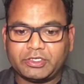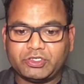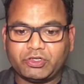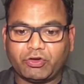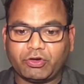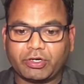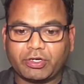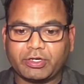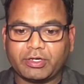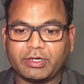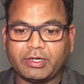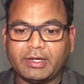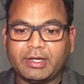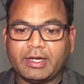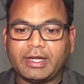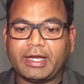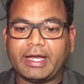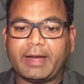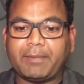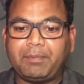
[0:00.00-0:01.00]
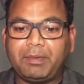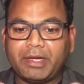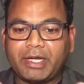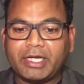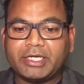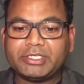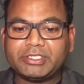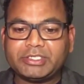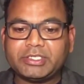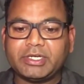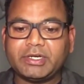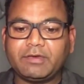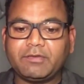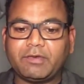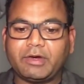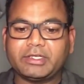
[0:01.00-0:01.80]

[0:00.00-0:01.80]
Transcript: your application.